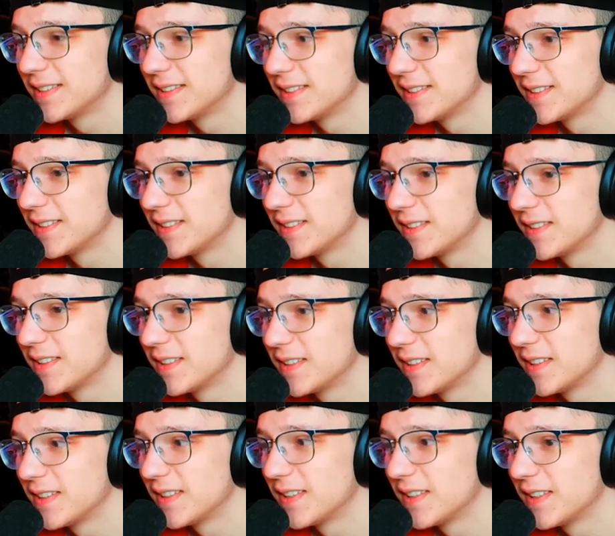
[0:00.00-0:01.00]

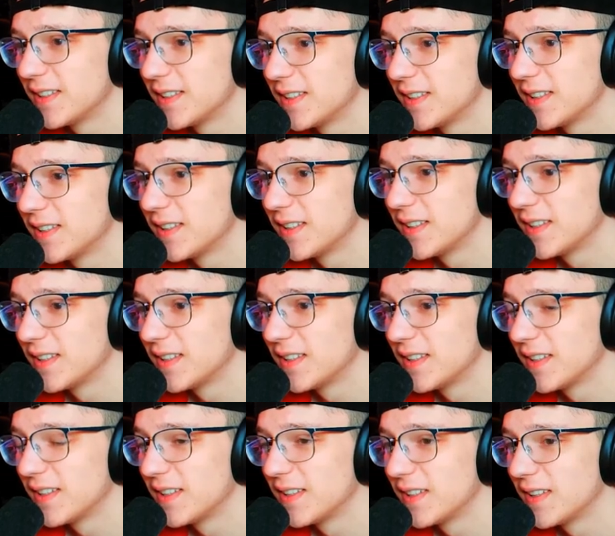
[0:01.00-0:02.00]

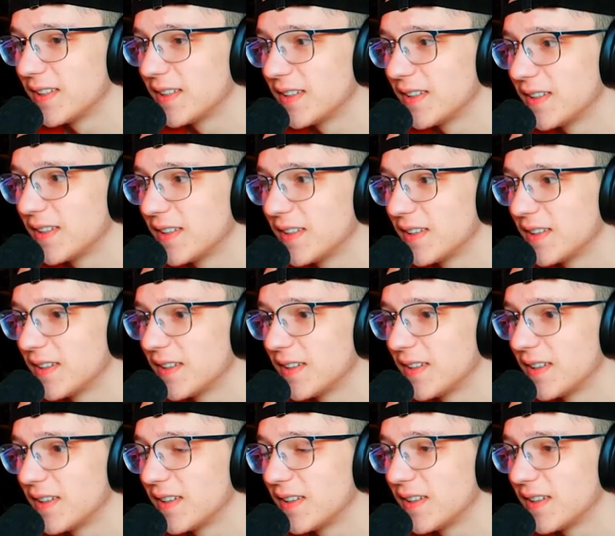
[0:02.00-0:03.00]

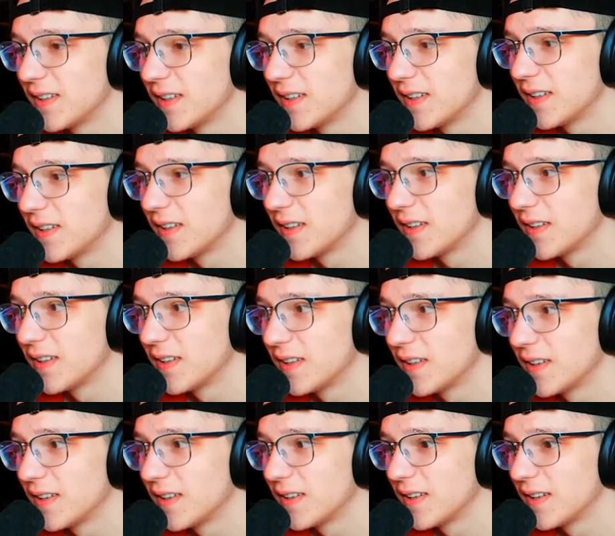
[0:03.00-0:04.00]

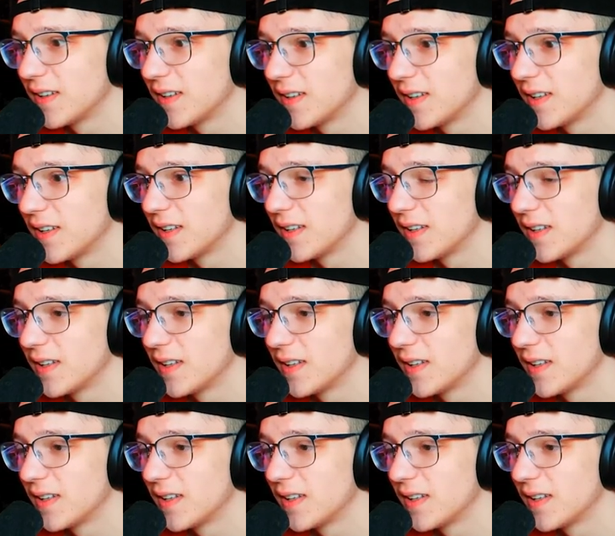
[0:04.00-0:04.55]
Nothing is said.